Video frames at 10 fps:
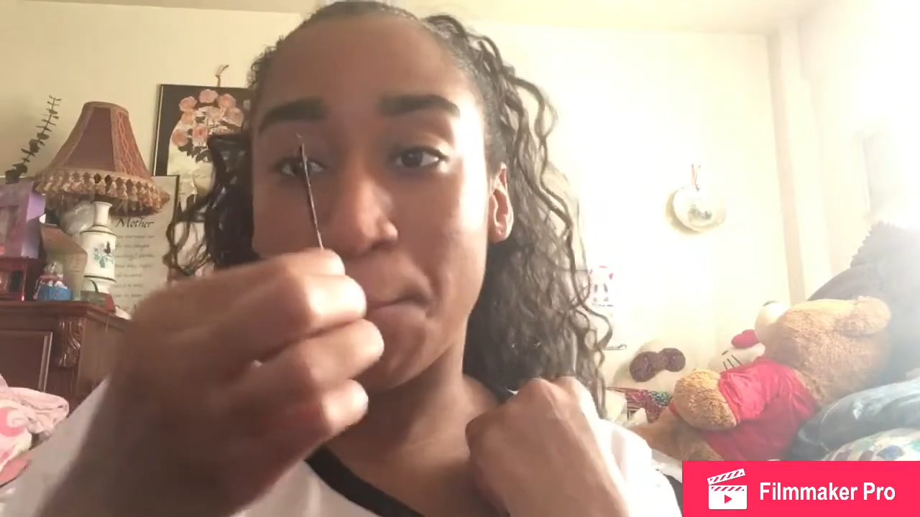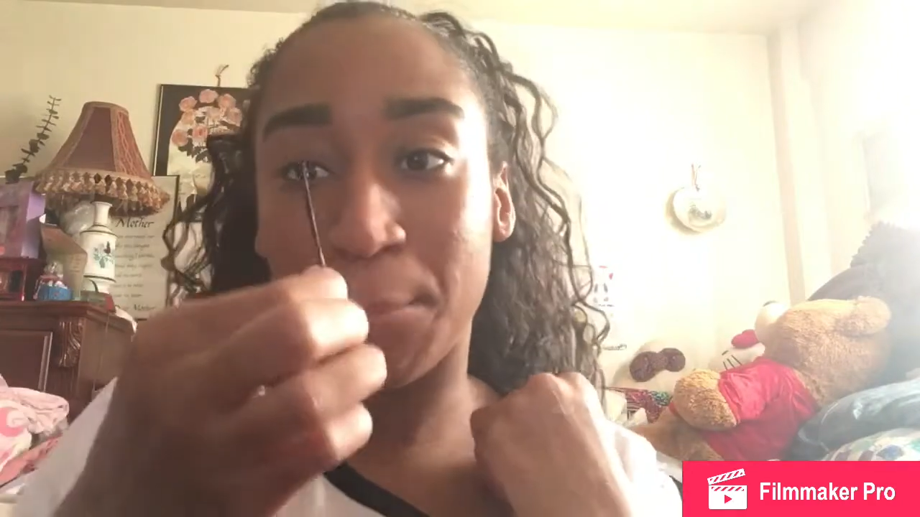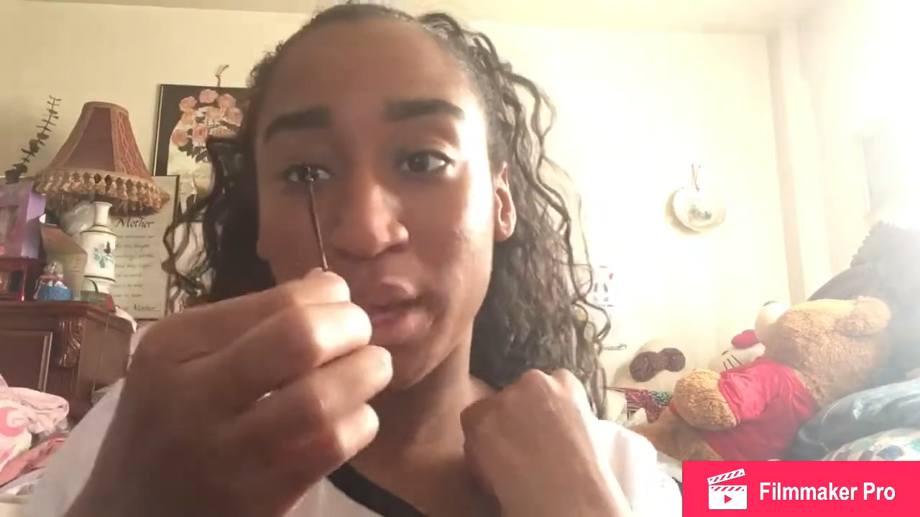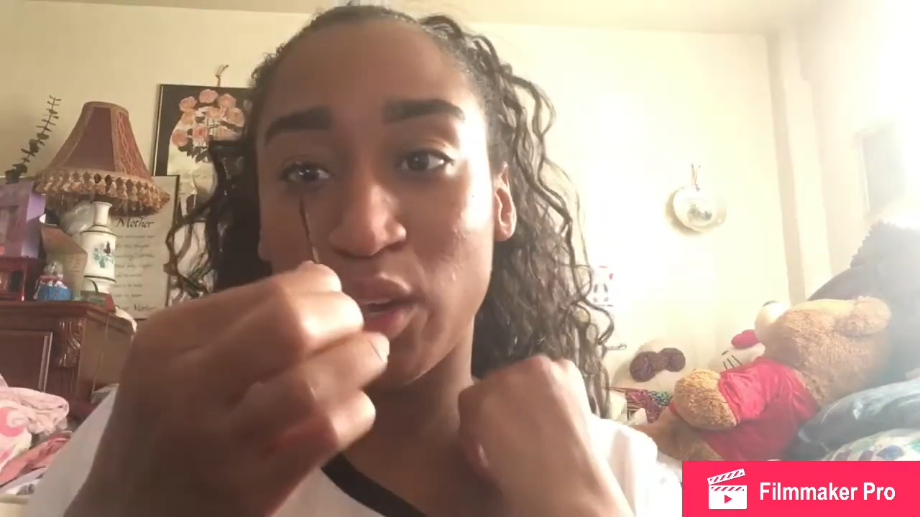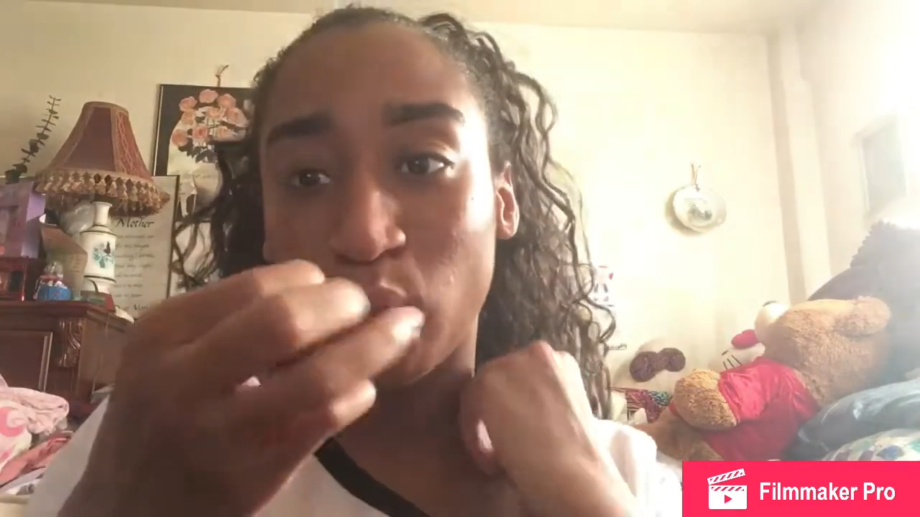
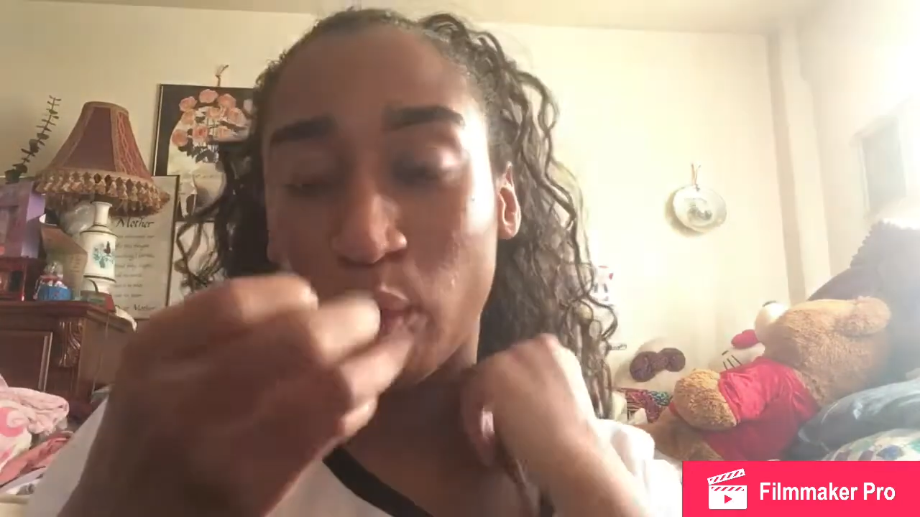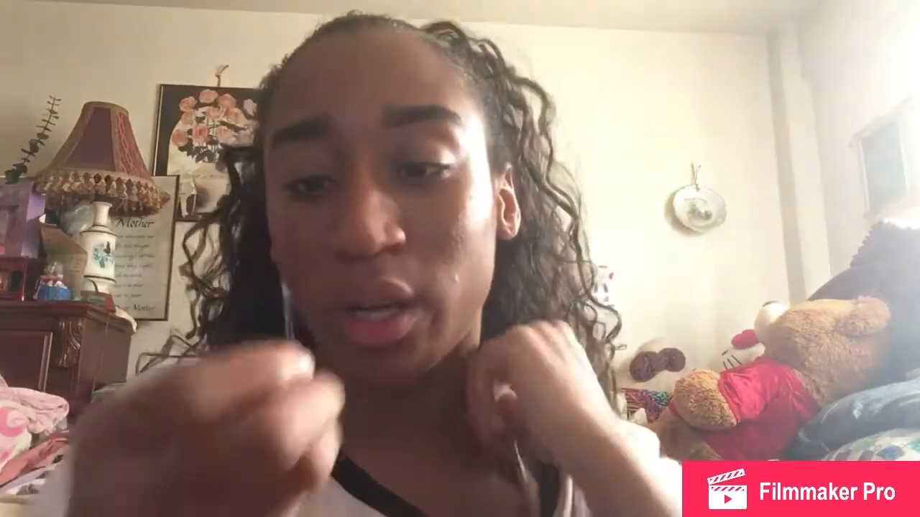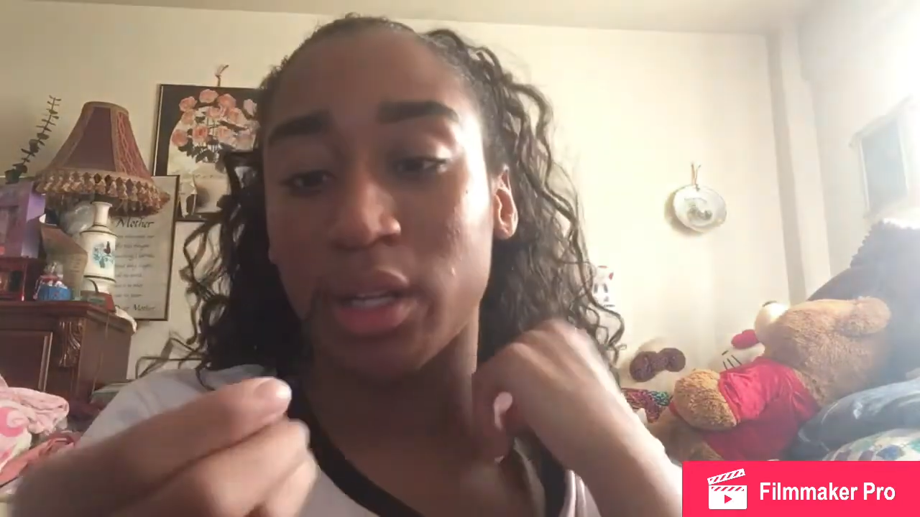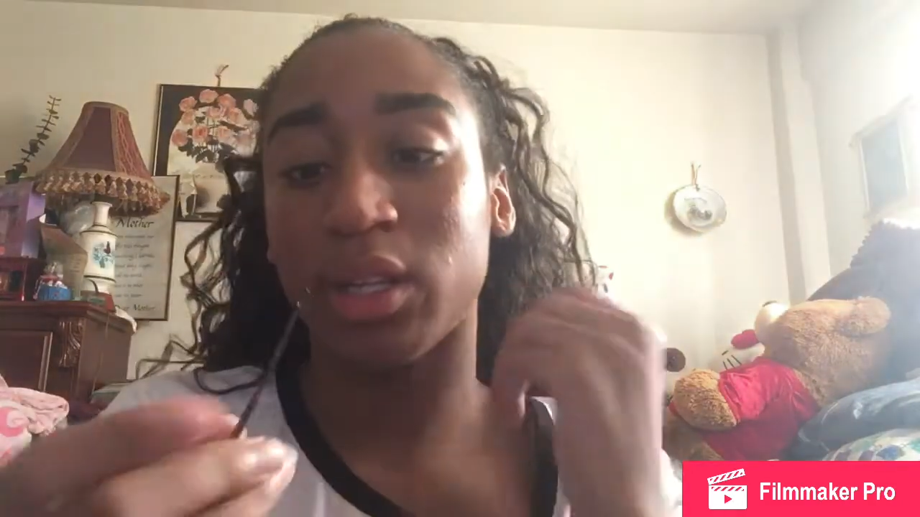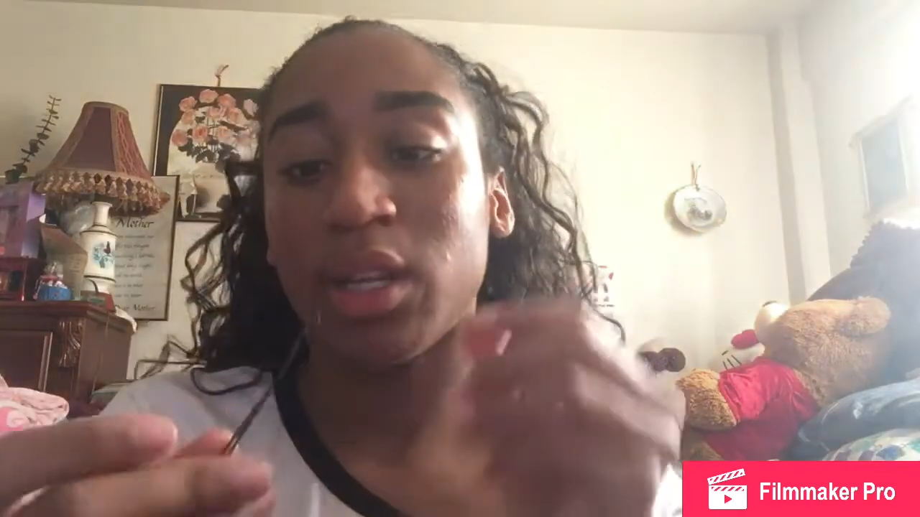big
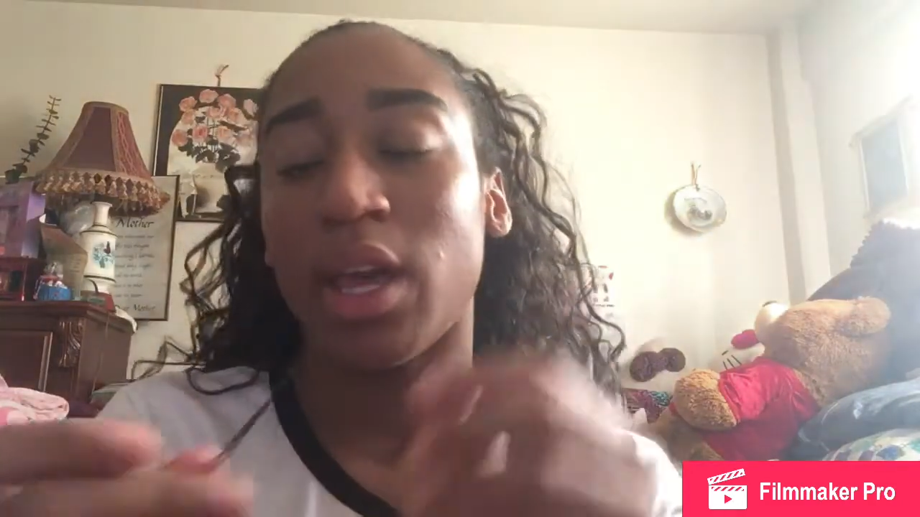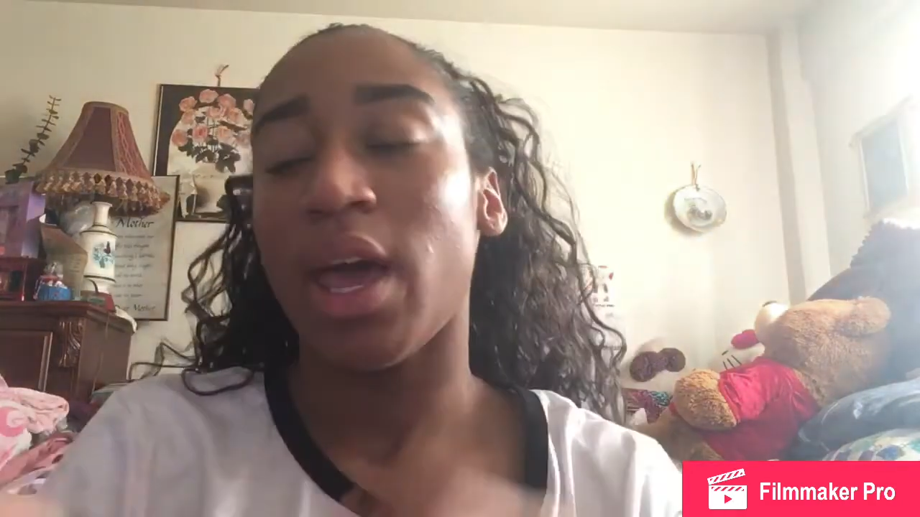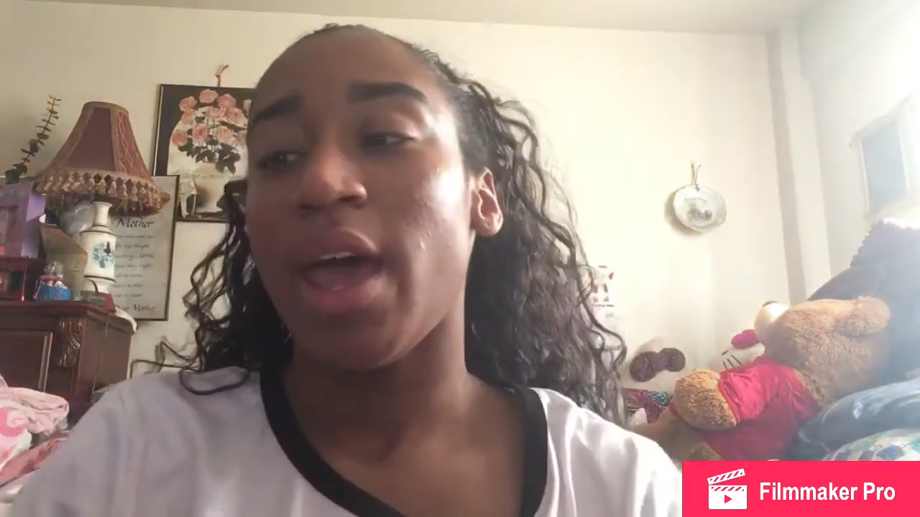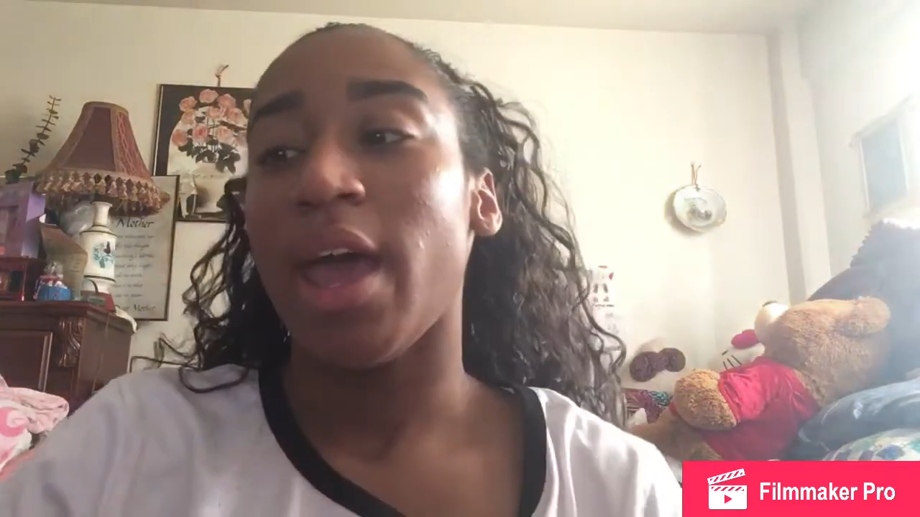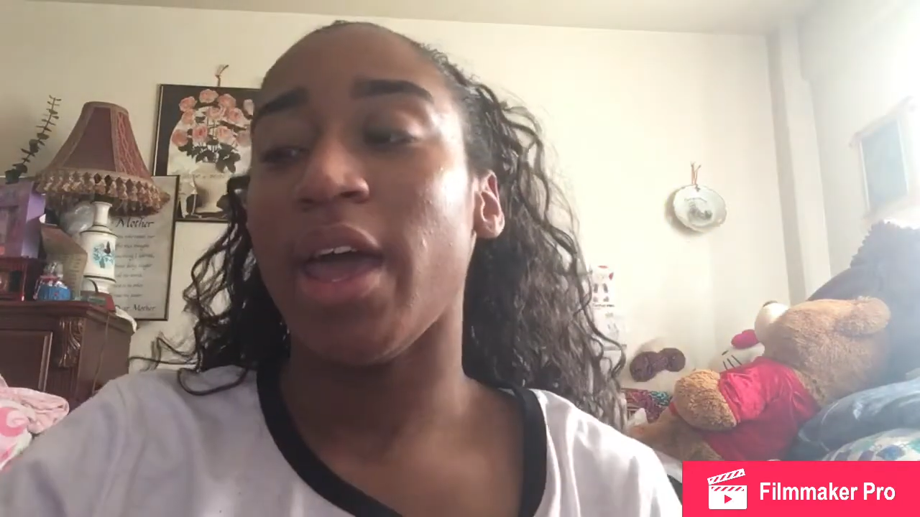ones
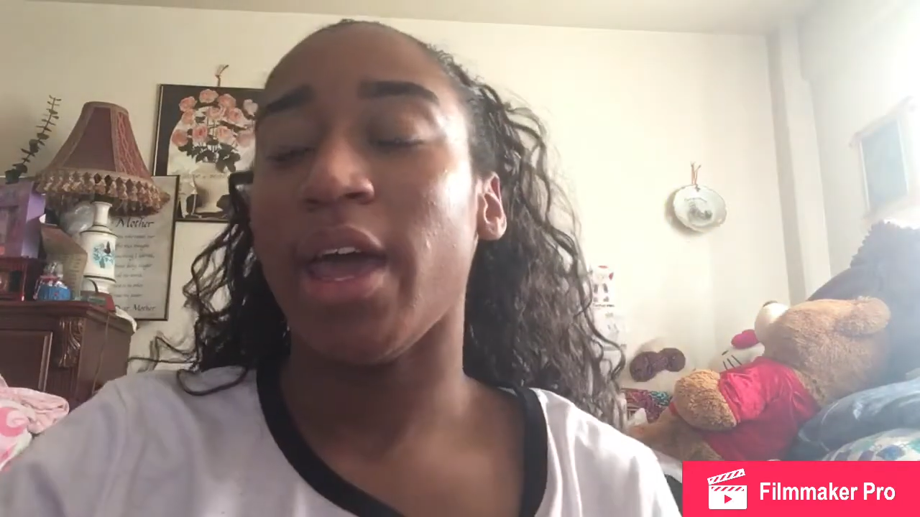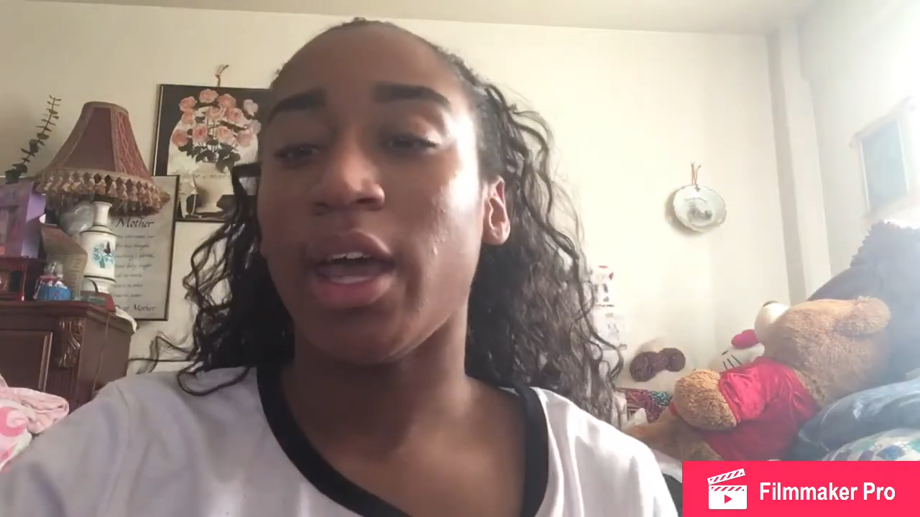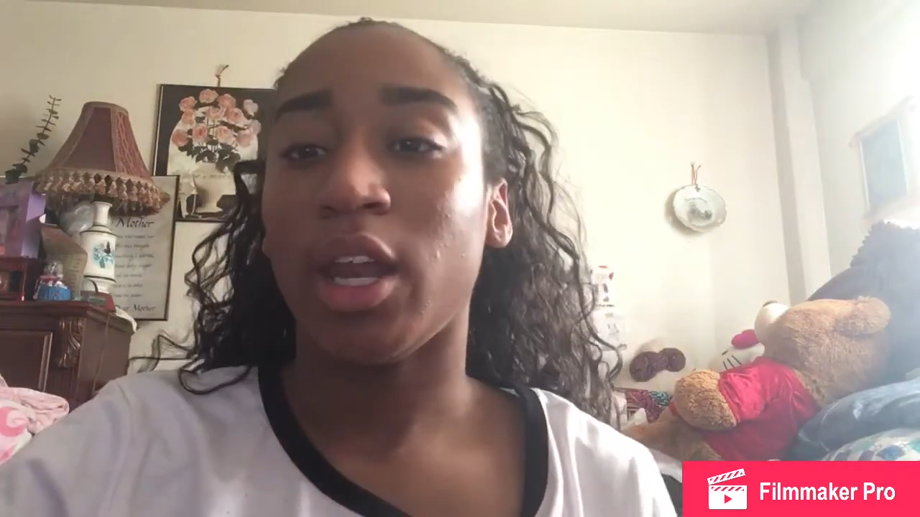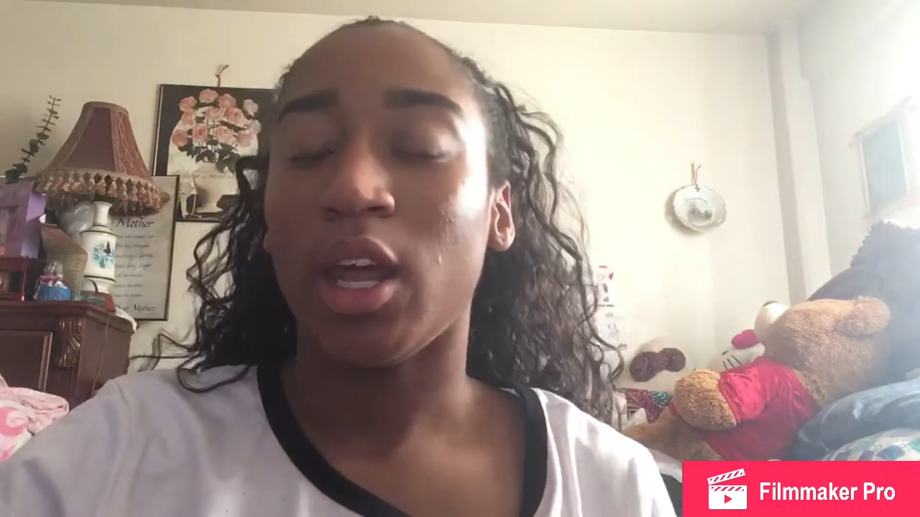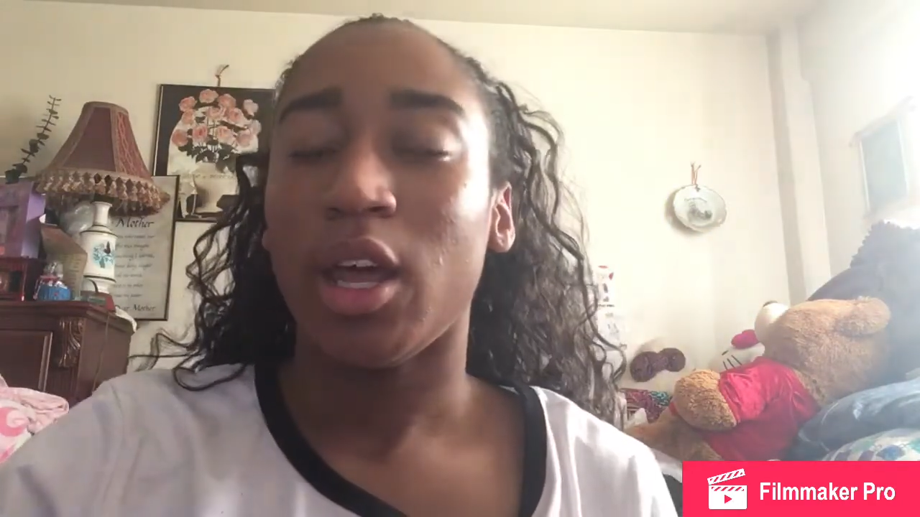
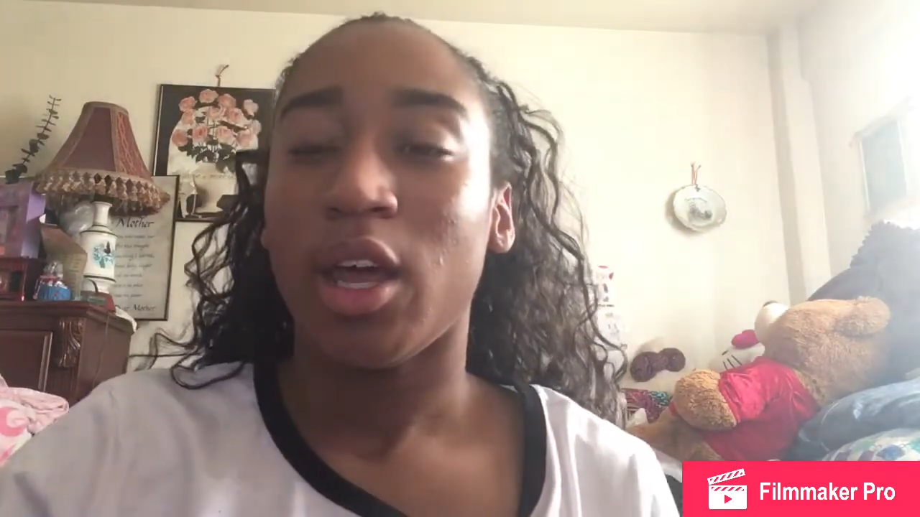and